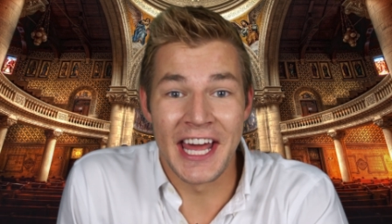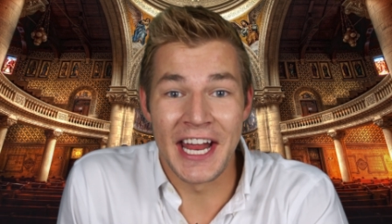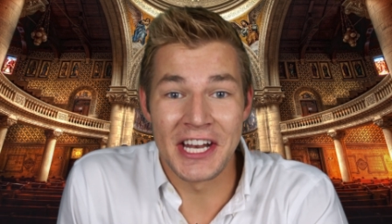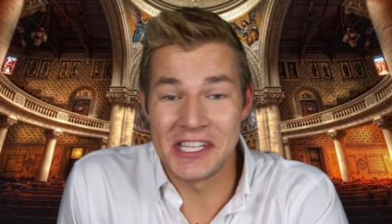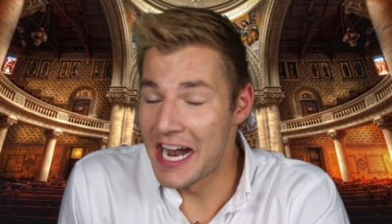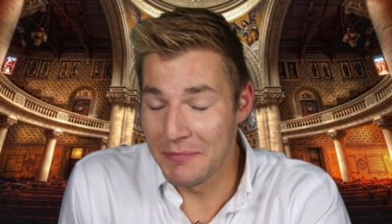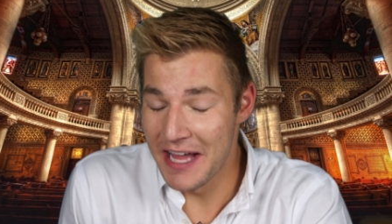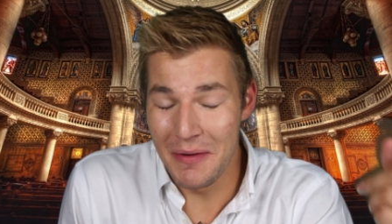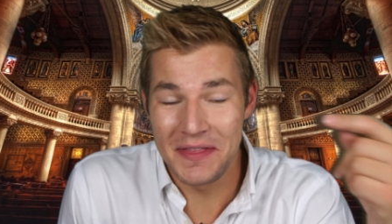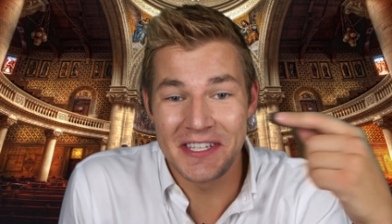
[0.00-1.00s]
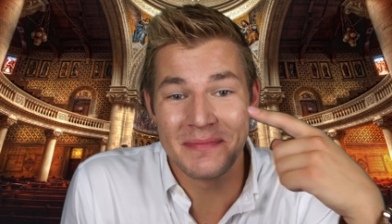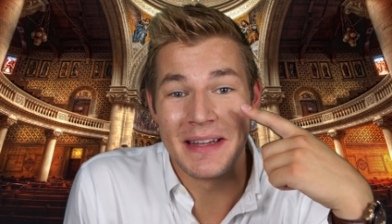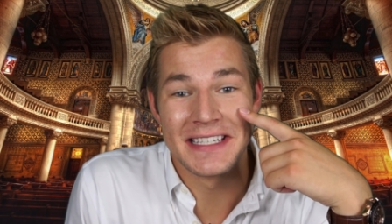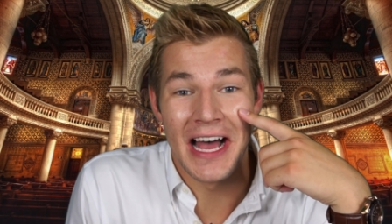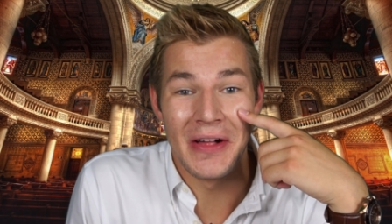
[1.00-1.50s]
and age, not, not with this
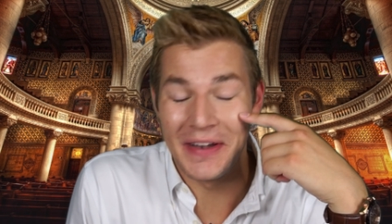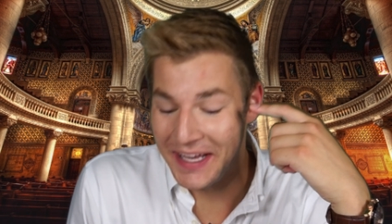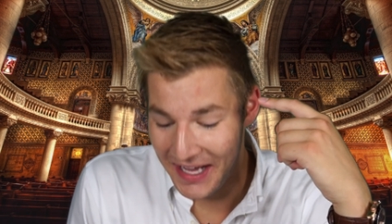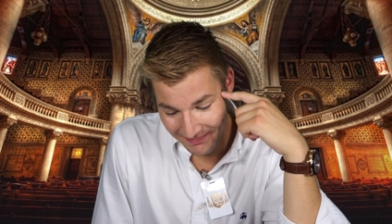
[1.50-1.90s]
mentality.